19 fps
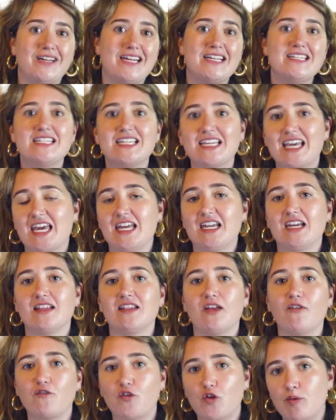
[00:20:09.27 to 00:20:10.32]
indicating
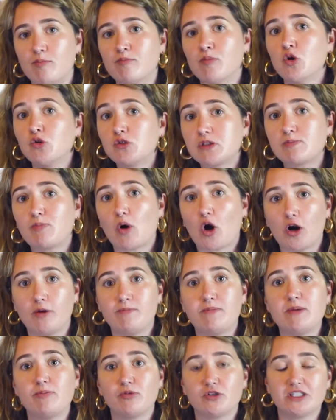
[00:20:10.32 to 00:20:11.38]
that for the most part,
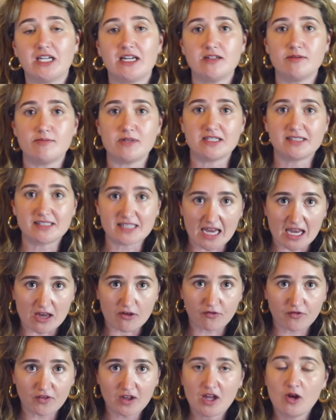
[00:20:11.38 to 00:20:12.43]
people tend to be
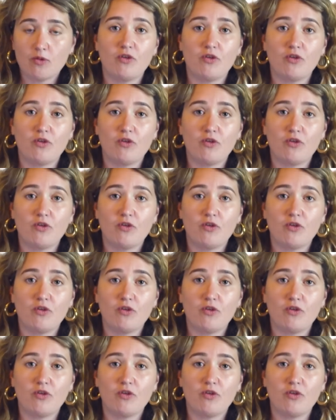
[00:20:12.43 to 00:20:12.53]
safe.